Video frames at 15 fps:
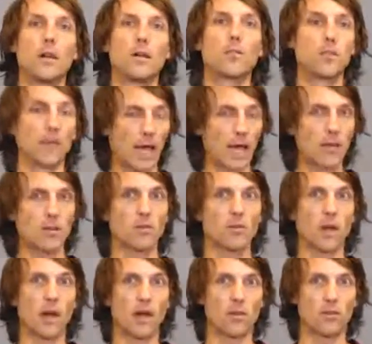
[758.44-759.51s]
this
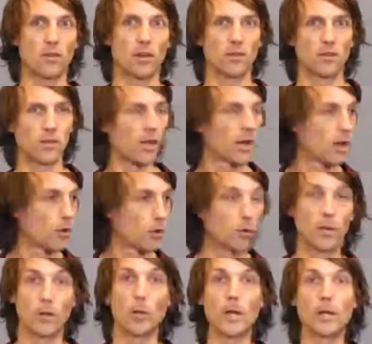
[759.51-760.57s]
exercise that
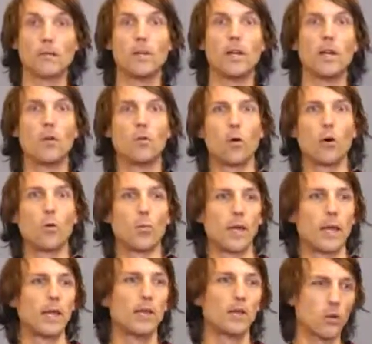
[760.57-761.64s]
you'll be doing will
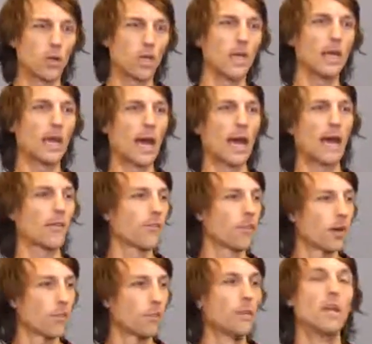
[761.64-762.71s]
be looking at
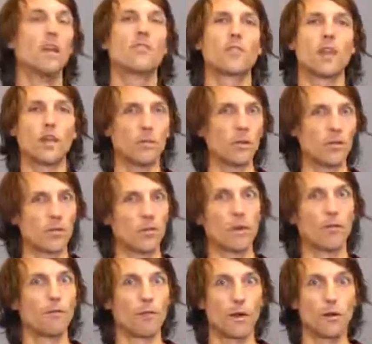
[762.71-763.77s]
some statements
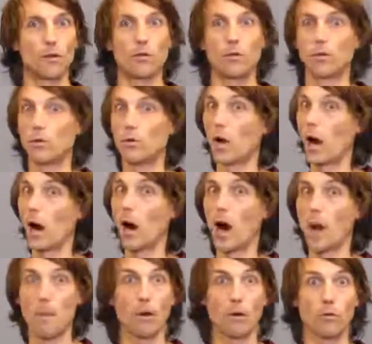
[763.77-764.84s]
of those who
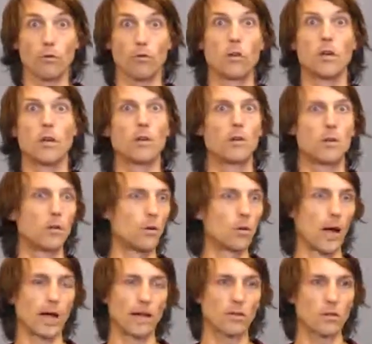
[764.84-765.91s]
are opposed
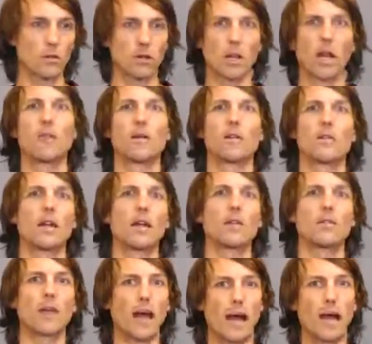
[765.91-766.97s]
to action on climate
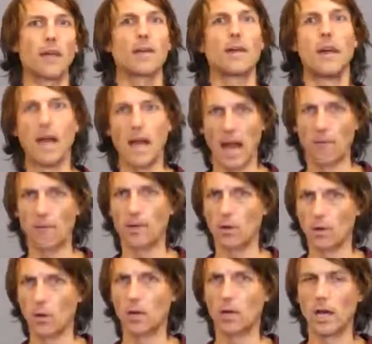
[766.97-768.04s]
change and having
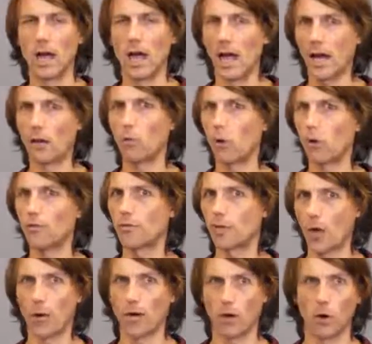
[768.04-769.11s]
a look at what's
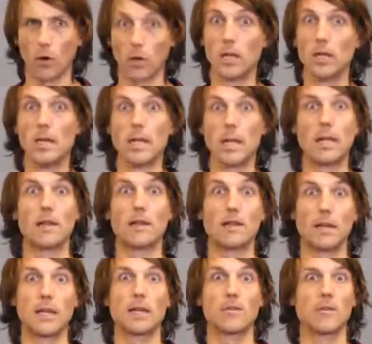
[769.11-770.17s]
going on in
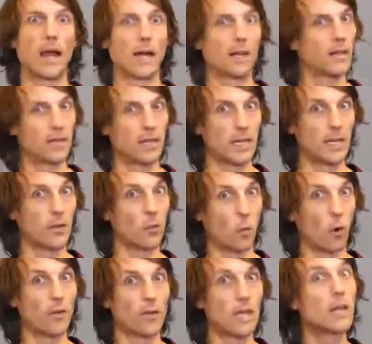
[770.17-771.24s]
these and indeed
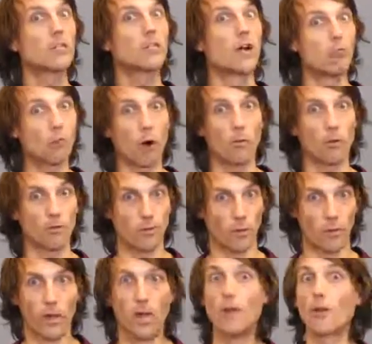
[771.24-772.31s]
what is wrong with
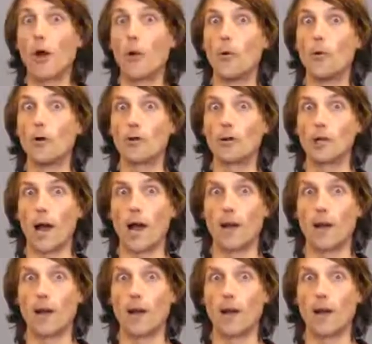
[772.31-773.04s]
them. So, good